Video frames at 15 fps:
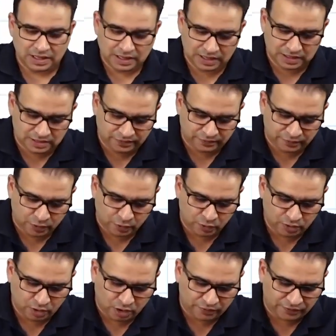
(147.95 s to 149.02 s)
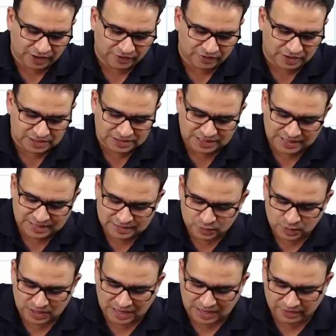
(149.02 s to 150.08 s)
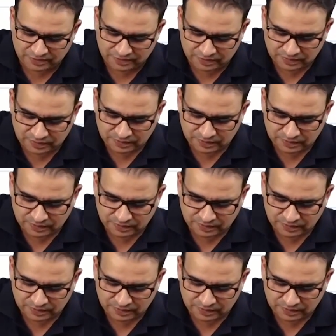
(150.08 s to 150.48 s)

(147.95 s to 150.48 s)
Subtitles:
in the floor of cavernous sinus we have